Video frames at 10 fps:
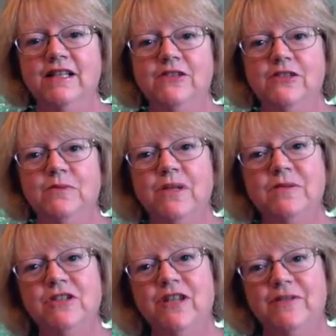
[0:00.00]
So you pretty
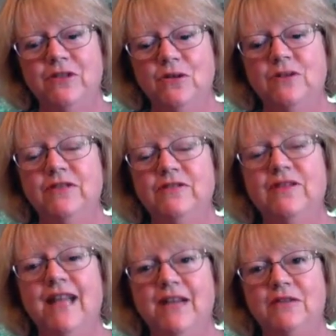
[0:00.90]
much have to hold it
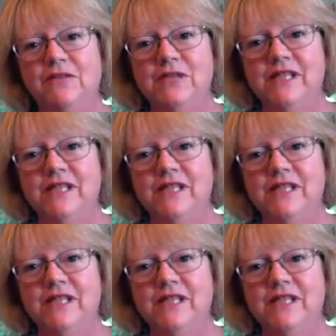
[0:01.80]
flat over a